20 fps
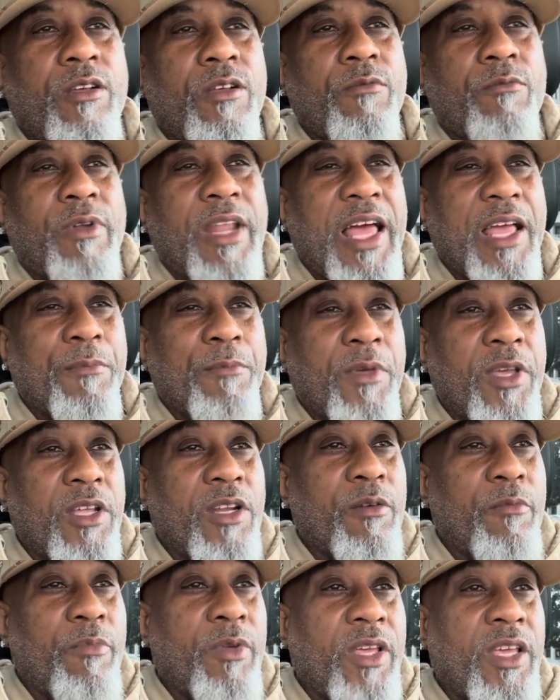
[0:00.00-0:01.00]
Black men
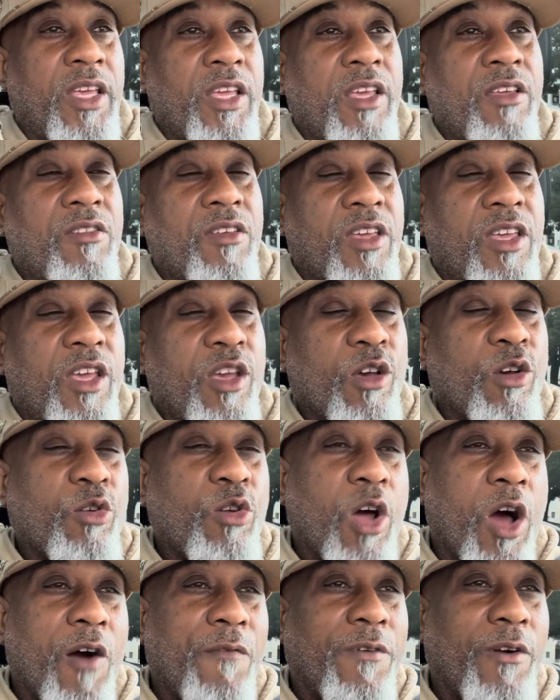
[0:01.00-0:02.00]
are being either killed
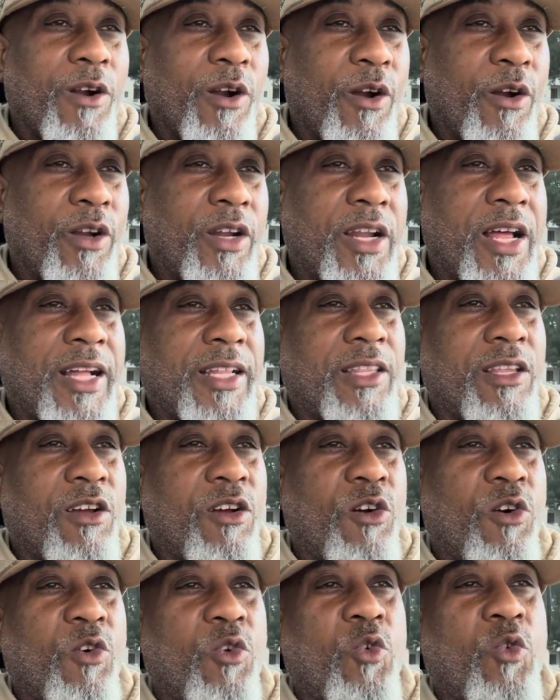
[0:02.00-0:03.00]
off or herded out the
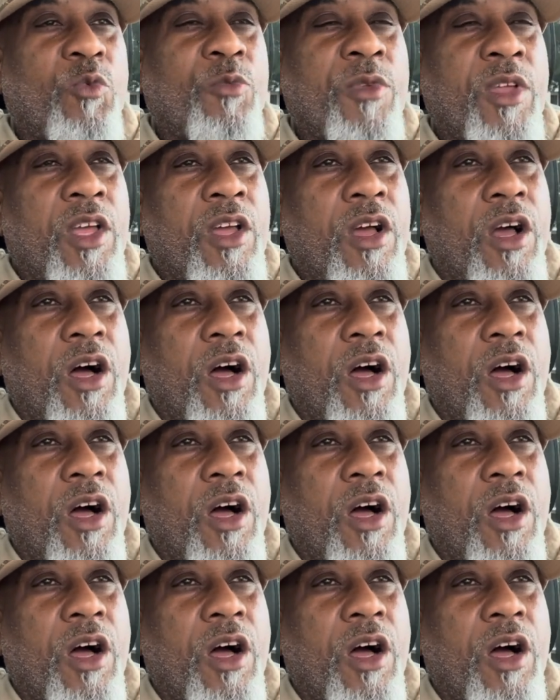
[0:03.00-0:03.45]
home.